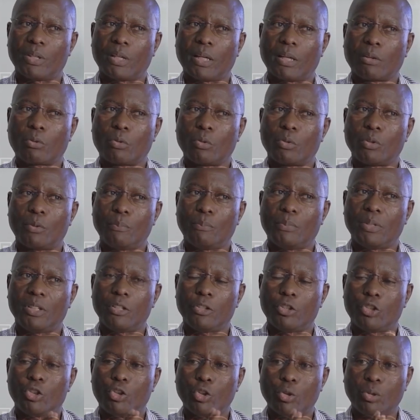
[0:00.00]
uh, could
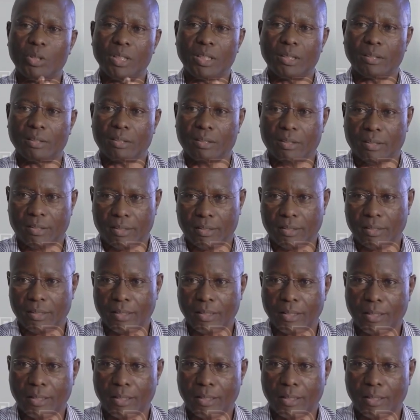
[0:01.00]
be joint